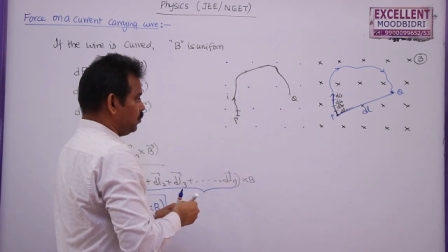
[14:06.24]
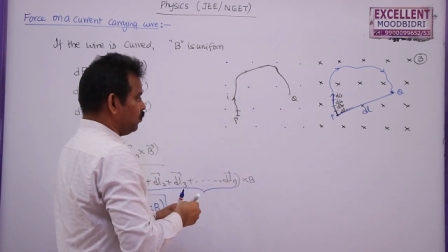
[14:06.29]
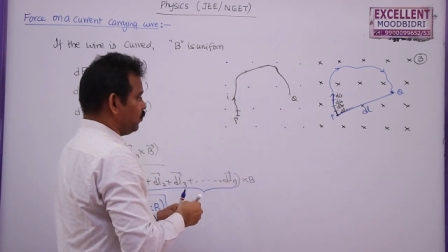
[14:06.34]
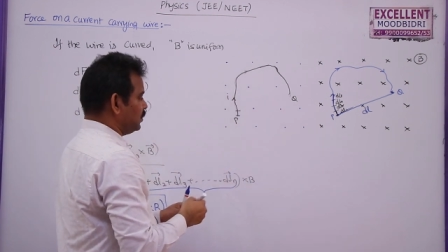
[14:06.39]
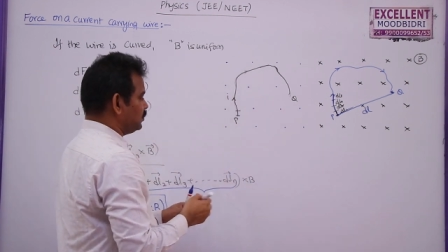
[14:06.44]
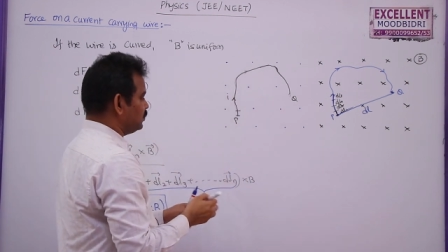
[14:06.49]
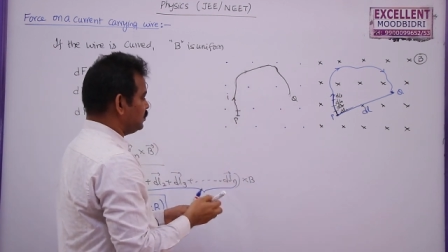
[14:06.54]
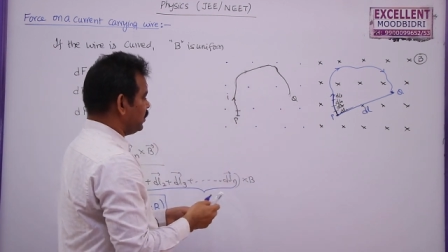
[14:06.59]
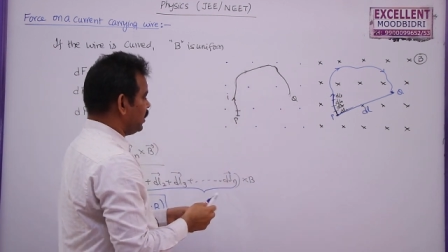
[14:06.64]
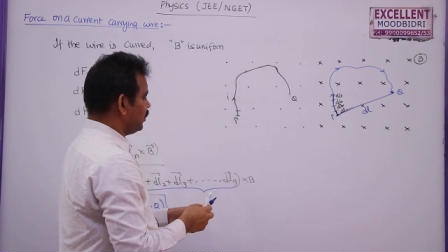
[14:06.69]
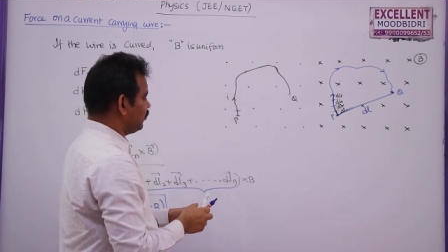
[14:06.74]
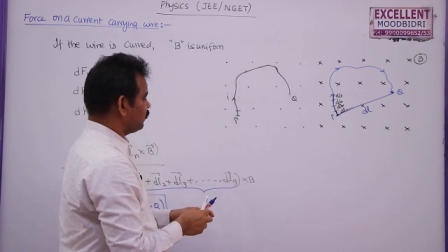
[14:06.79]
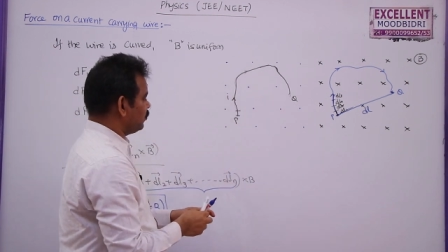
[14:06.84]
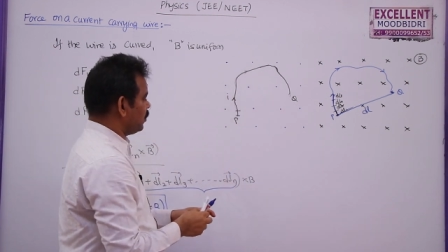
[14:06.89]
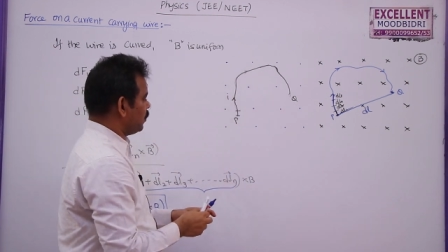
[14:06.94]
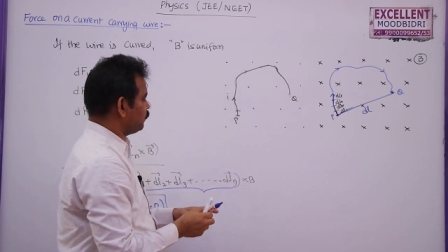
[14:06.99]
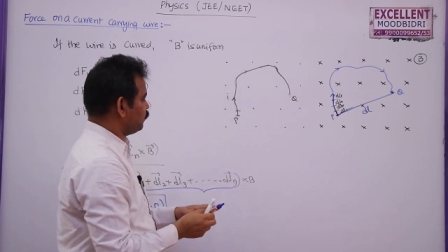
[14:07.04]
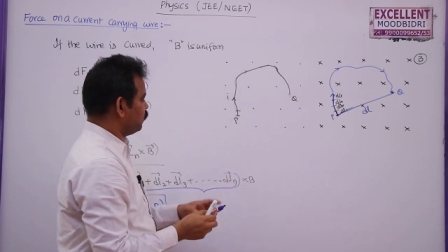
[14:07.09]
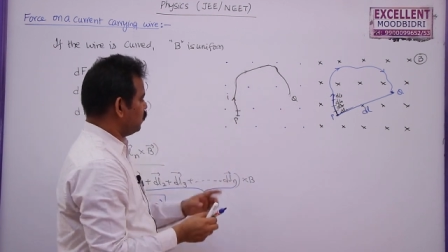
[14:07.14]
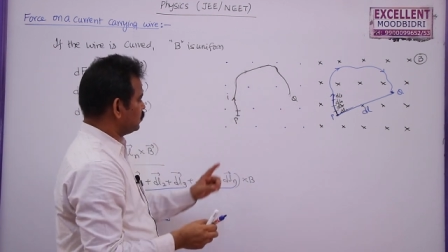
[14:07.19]
what is the
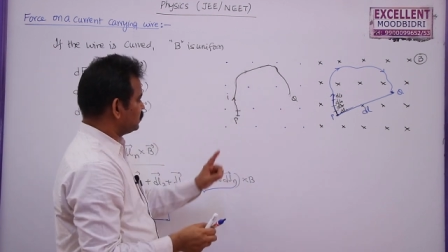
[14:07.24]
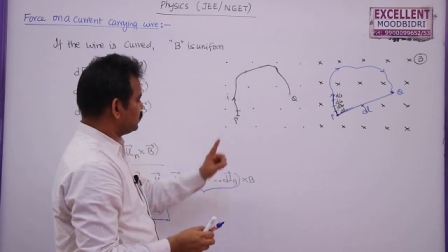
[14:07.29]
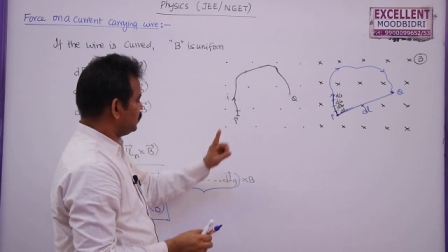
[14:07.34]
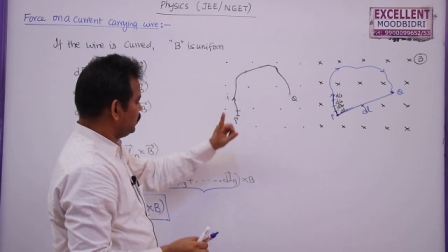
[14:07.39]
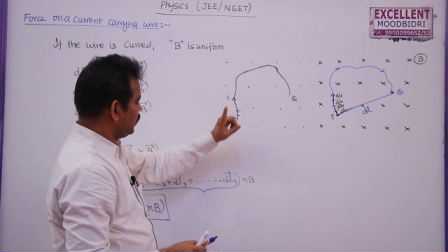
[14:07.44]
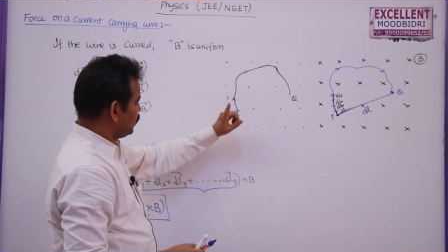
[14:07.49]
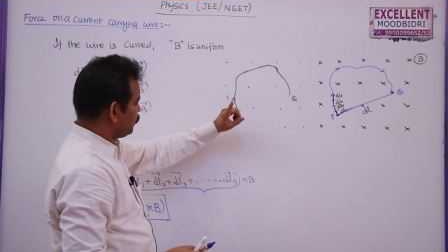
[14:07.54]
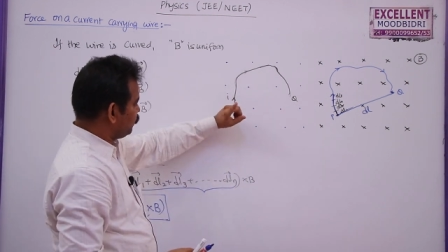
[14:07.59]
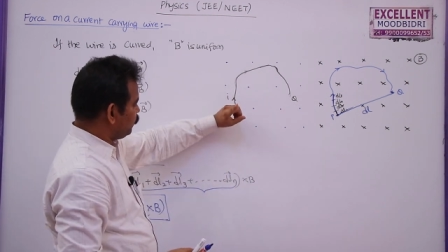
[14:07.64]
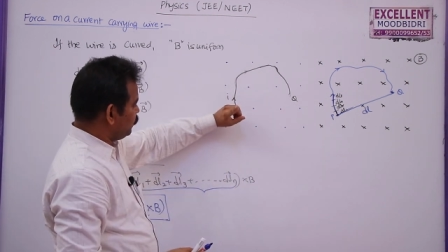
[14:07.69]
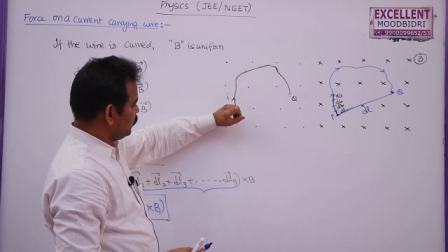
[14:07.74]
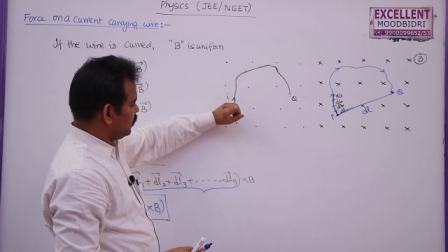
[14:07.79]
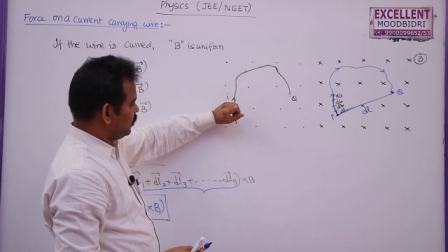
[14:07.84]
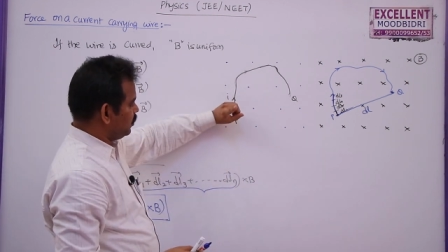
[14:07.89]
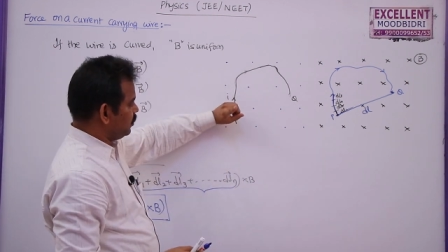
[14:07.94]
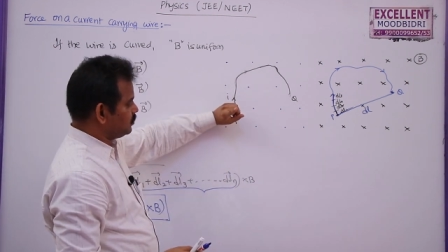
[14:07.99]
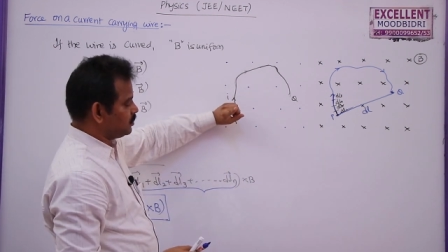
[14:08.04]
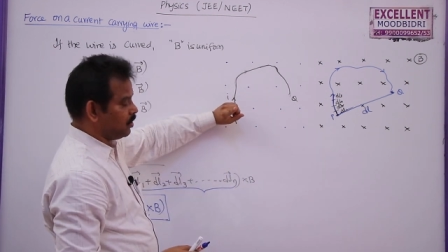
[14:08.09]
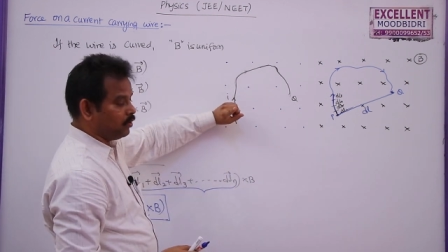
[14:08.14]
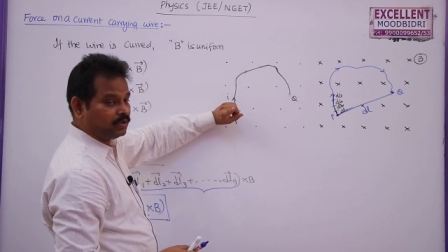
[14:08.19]
direction of force here
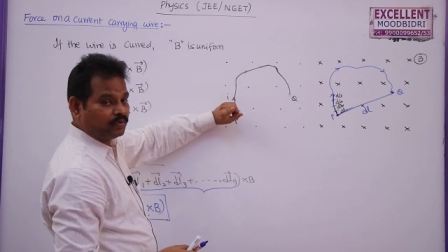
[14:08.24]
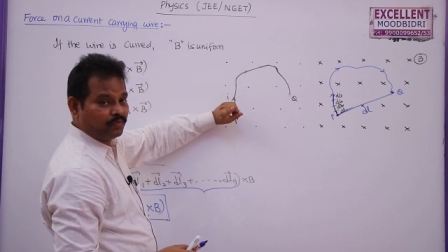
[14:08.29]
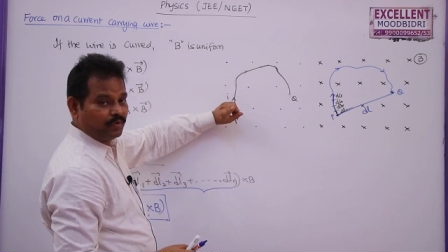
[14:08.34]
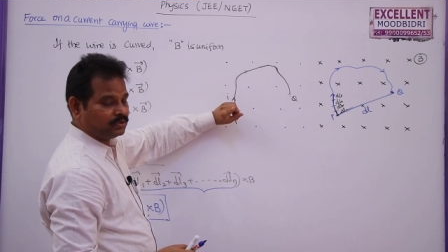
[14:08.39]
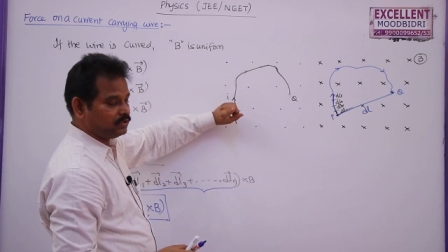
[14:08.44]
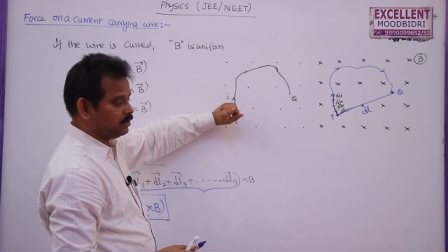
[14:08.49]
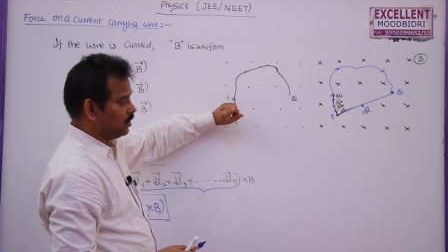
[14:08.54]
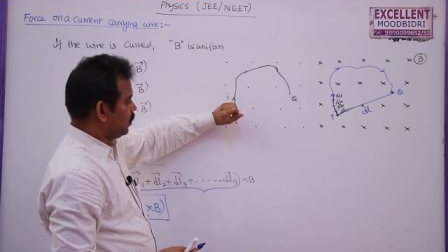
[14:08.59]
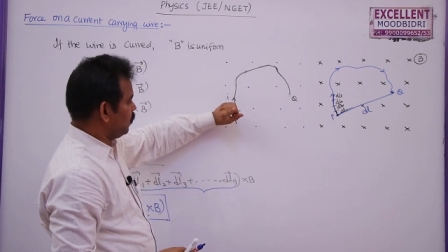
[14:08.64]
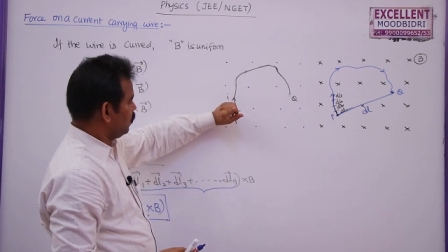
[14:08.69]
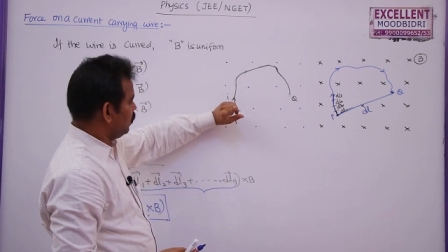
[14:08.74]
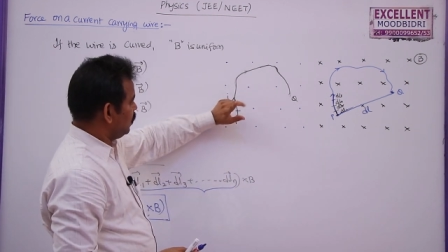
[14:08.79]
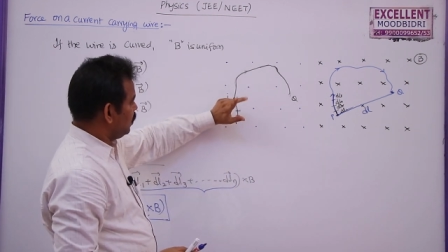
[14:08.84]
field is outwards now